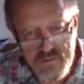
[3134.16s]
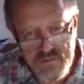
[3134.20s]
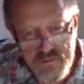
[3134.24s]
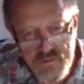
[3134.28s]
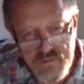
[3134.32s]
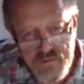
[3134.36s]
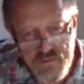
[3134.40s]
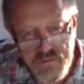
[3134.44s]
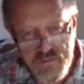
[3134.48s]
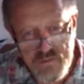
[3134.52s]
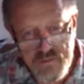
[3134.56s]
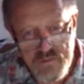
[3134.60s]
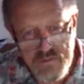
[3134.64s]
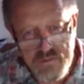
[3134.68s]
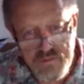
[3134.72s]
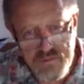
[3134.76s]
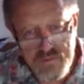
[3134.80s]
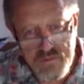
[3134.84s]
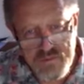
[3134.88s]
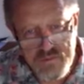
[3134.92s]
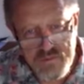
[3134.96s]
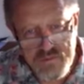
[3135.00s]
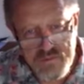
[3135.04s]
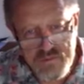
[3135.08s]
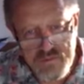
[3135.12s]

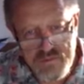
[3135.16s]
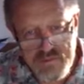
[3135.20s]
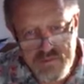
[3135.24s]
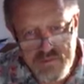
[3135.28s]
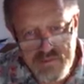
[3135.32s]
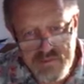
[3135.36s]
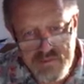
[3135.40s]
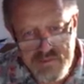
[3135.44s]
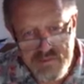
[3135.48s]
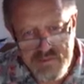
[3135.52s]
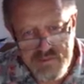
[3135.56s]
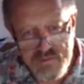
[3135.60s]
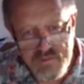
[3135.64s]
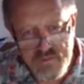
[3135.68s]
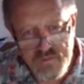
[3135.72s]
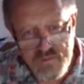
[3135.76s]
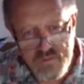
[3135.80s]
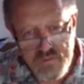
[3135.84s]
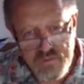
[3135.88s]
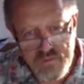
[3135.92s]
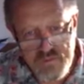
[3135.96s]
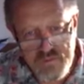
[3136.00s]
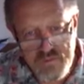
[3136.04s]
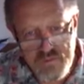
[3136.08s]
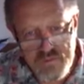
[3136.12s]

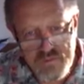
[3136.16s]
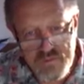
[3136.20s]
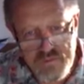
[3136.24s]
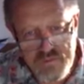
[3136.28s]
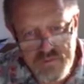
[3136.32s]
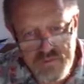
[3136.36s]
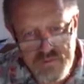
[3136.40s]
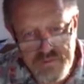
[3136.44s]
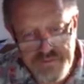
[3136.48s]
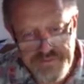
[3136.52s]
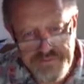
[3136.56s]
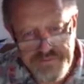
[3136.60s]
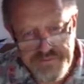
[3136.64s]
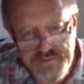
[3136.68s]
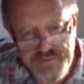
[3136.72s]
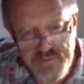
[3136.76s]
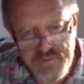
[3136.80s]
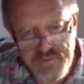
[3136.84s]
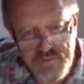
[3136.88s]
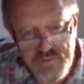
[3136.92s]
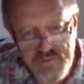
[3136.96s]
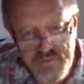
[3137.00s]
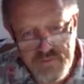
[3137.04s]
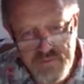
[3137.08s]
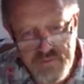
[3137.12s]

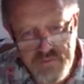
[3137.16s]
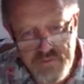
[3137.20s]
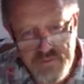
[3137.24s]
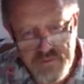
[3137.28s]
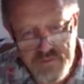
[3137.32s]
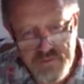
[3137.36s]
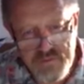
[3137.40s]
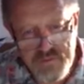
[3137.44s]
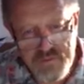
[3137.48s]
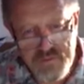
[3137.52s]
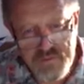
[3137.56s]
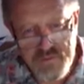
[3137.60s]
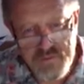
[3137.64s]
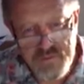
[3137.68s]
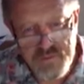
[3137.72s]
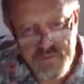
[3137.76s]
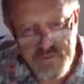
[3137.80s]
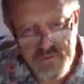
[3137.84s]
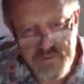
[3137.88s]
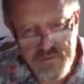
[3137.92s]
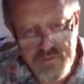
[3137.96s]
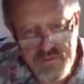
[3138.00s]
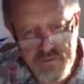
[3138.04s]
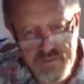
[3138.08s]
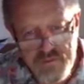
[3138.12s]

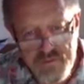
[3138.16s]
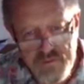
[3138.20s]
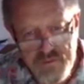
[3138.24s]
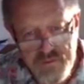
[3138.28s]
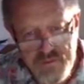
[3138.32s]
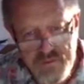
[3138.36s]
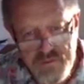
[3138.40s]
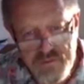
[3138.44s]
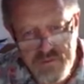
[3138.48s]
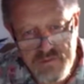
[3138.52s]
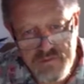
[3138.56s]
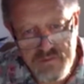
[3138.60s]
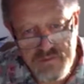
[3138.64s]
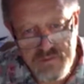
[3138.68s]
[no speech]